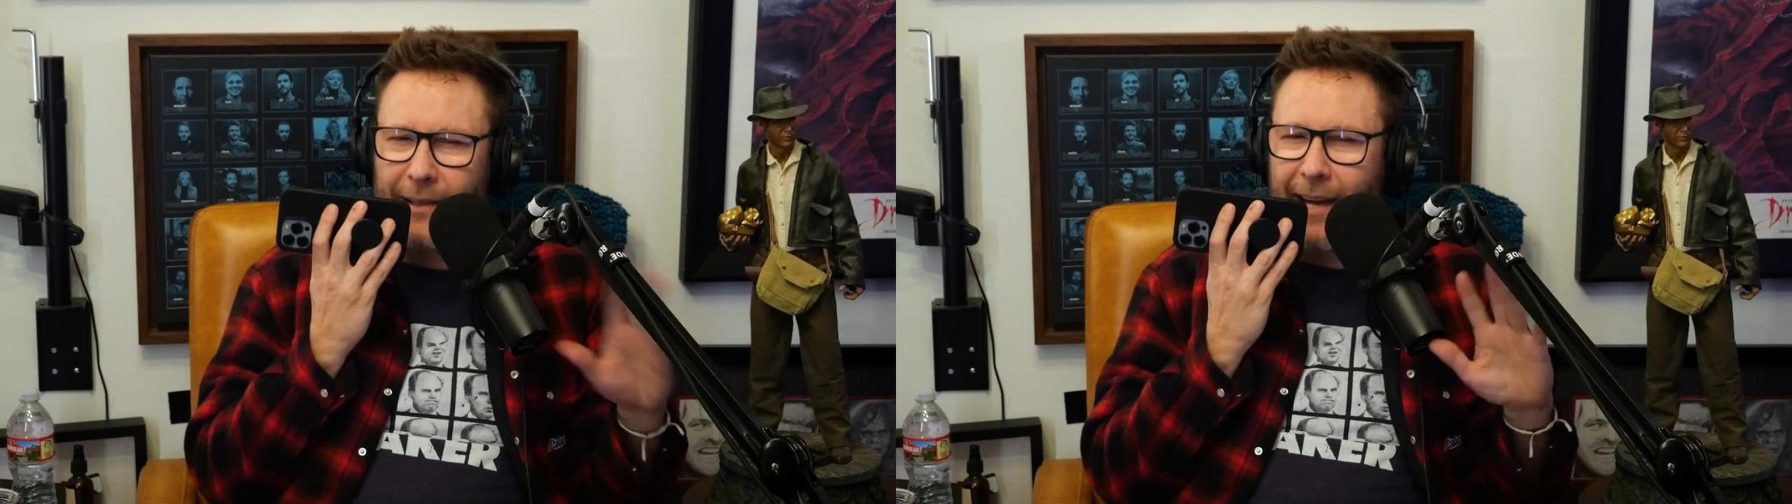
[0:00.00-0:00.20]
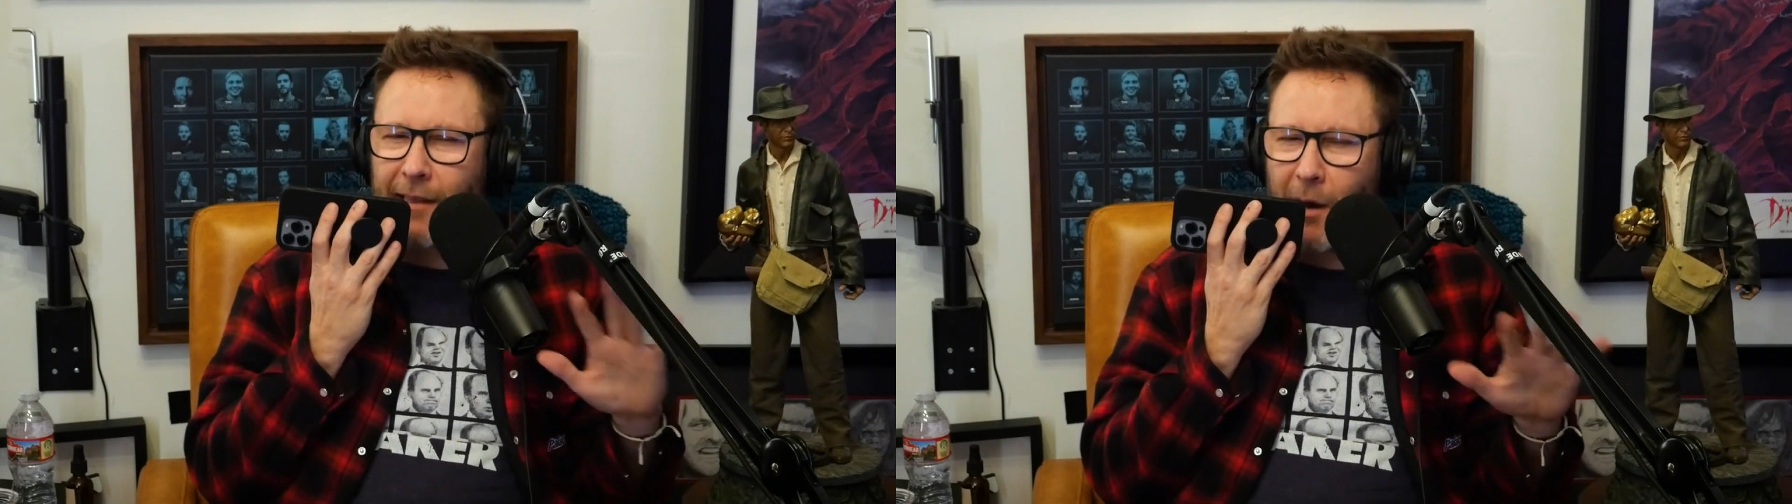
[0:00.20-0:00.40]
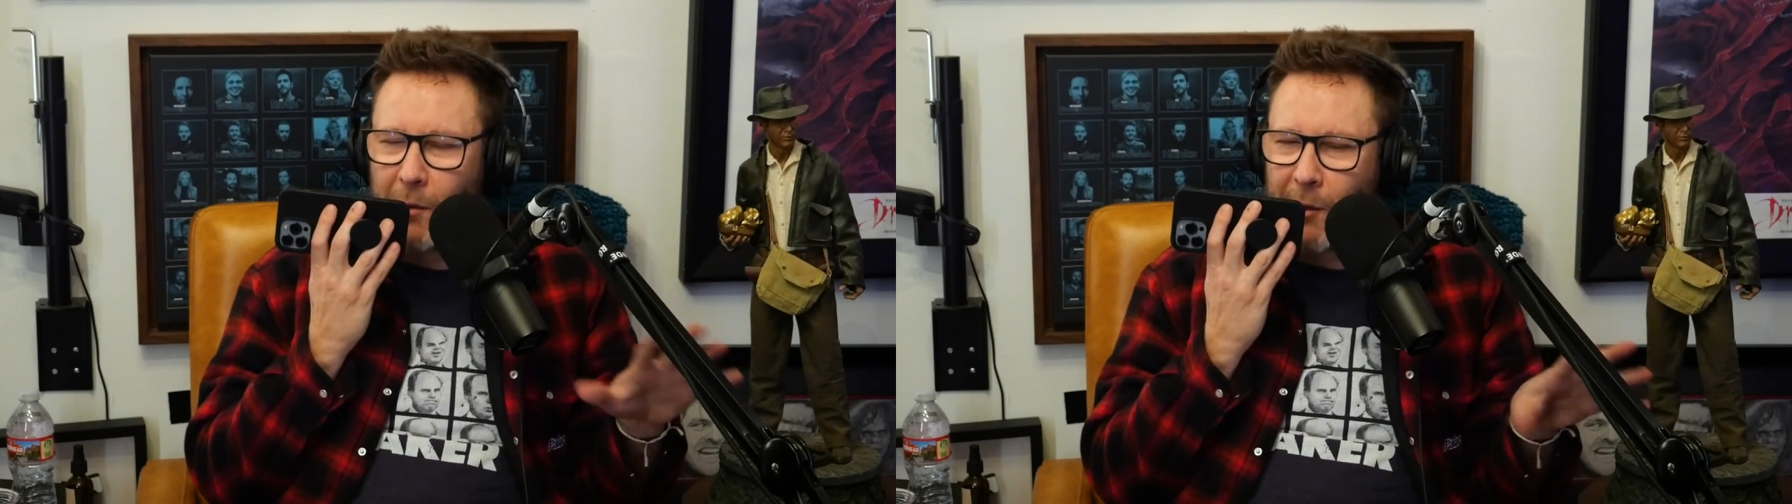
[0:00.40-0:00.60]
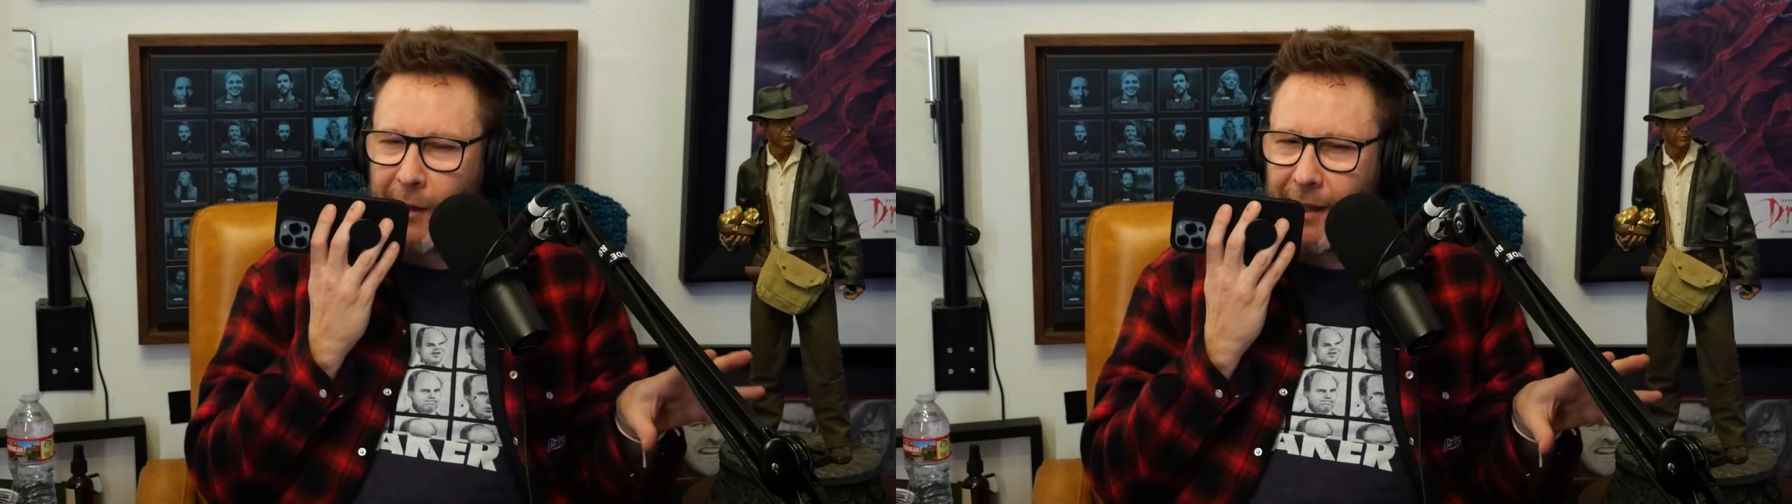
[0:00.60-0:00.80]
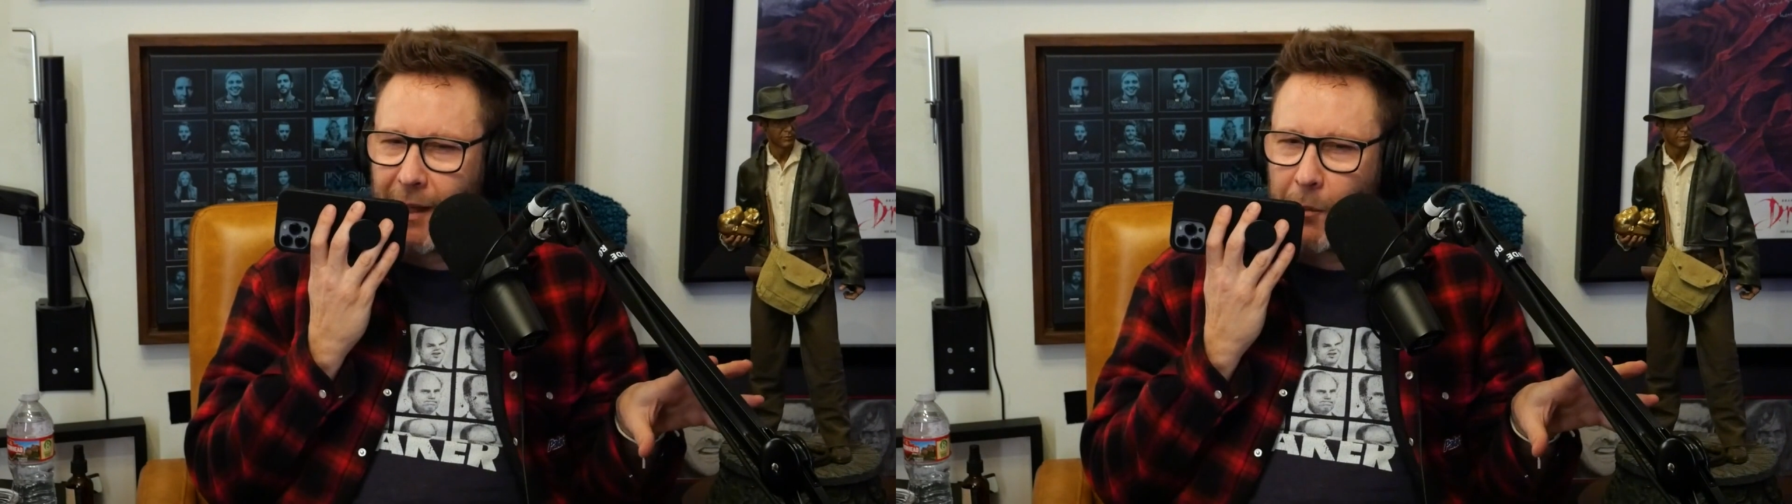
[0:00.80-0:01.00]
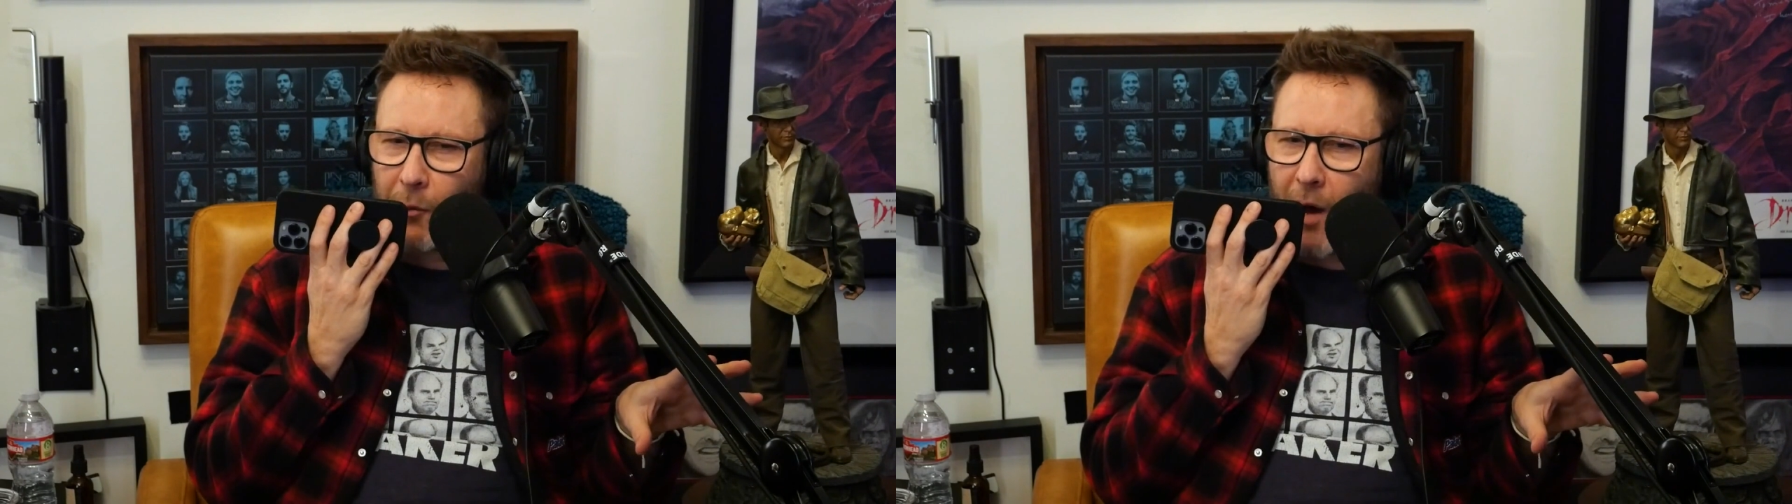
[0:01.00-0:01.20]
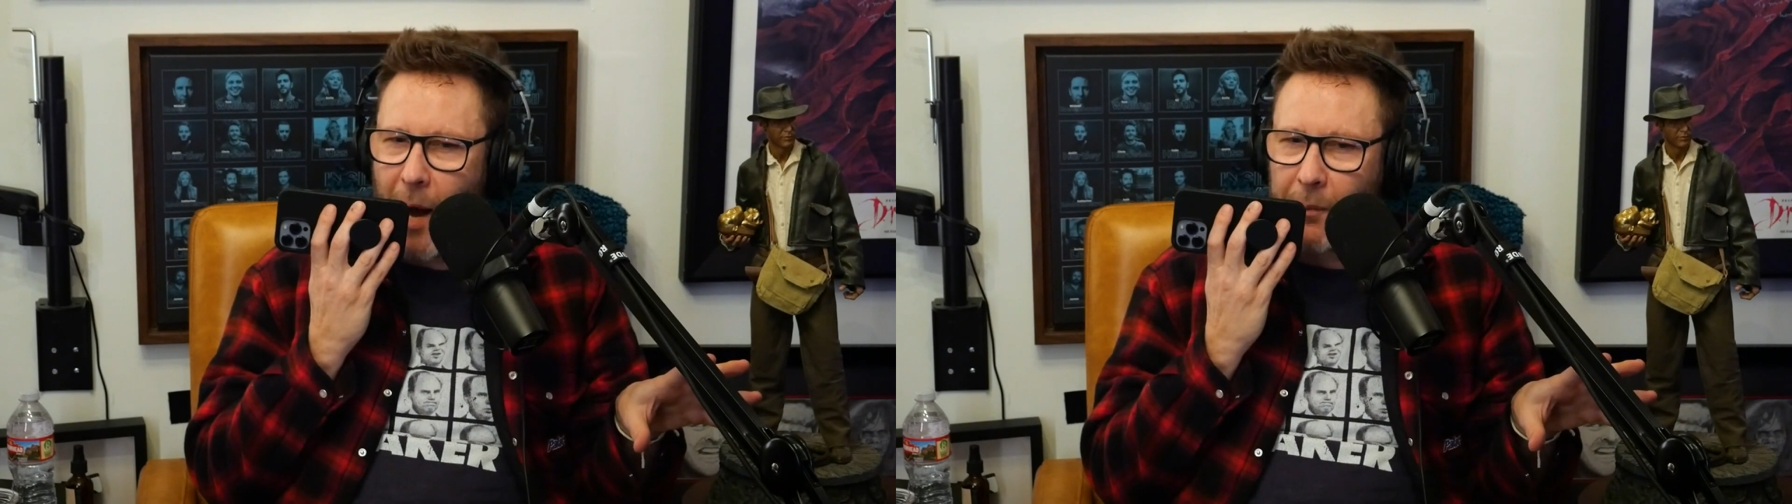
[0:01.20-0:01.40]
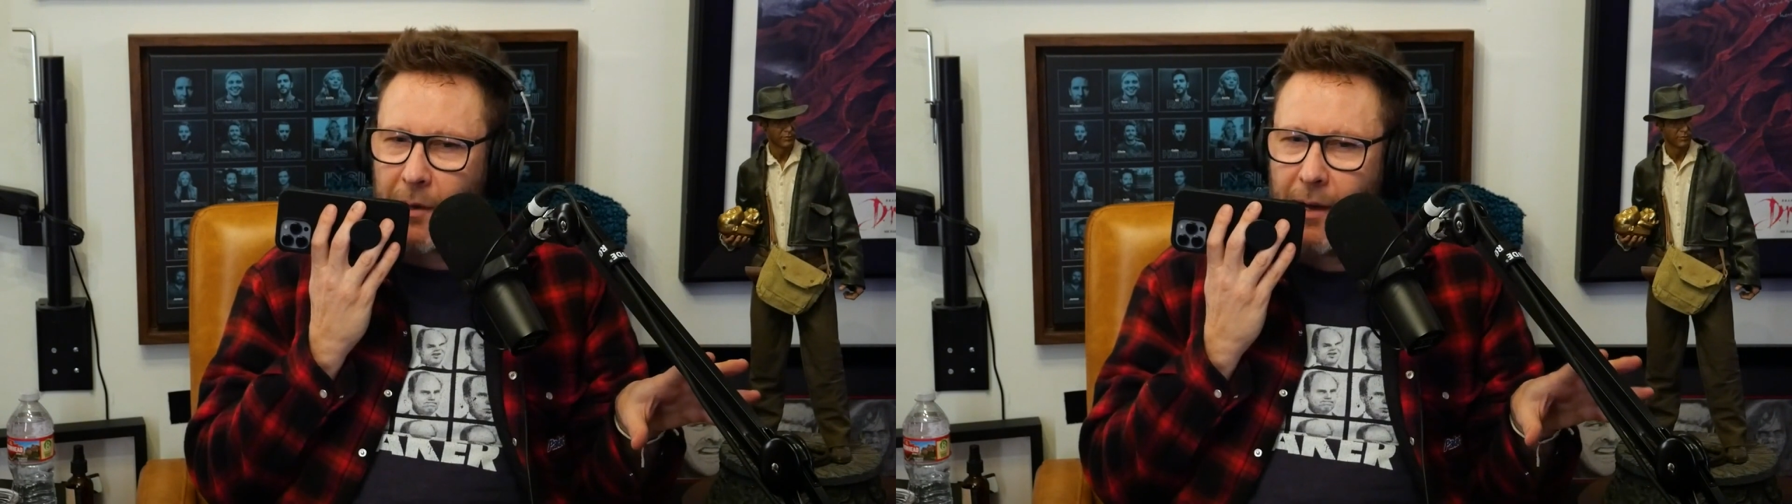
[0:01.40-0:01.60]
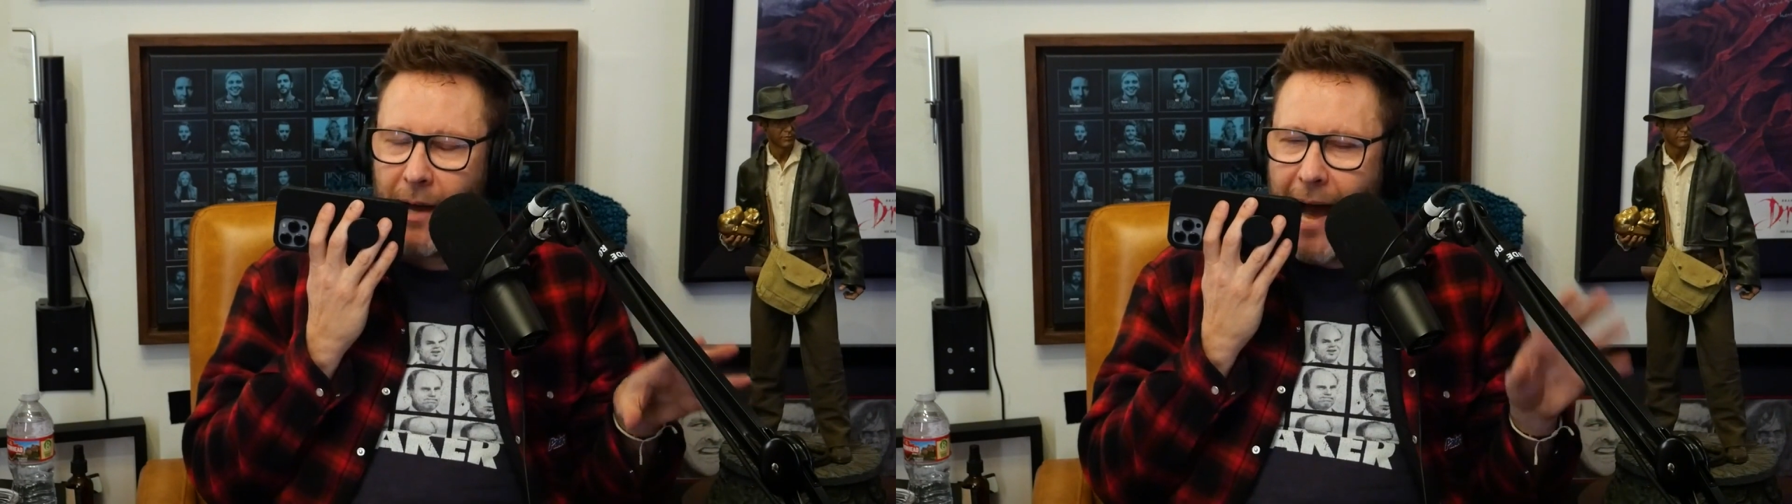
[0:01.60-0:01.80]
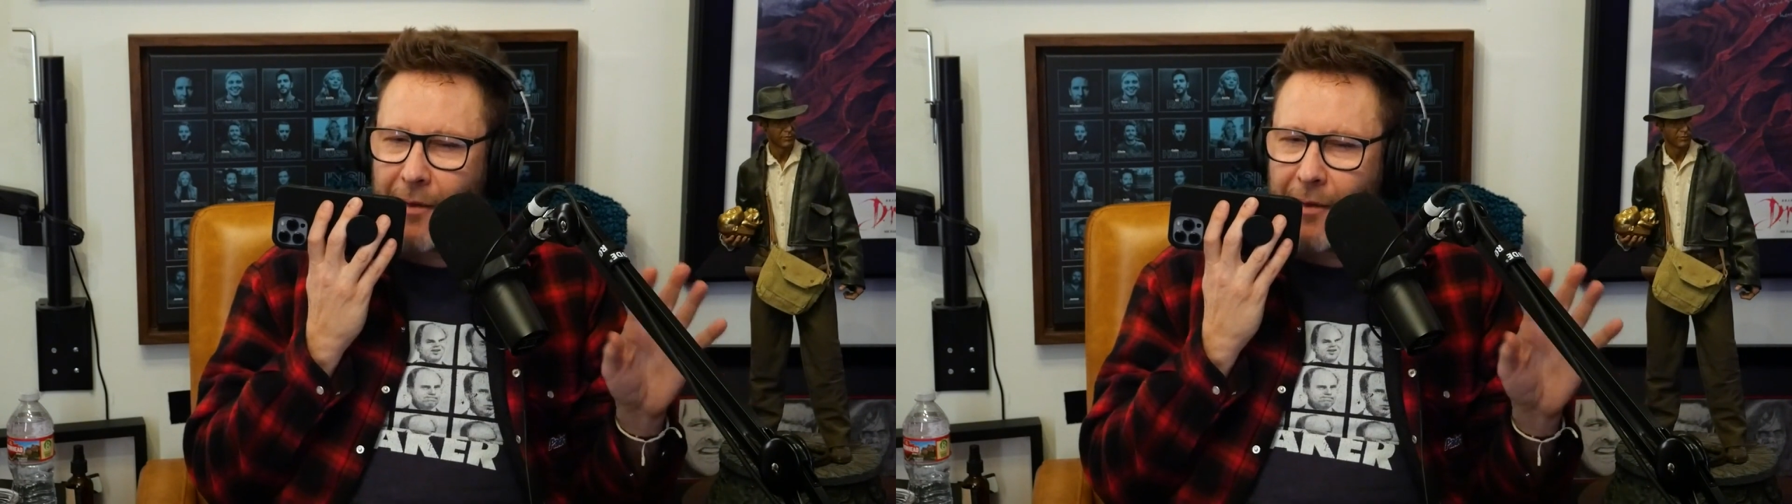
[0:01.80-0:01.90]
which I thought was a little abrupt. Yes.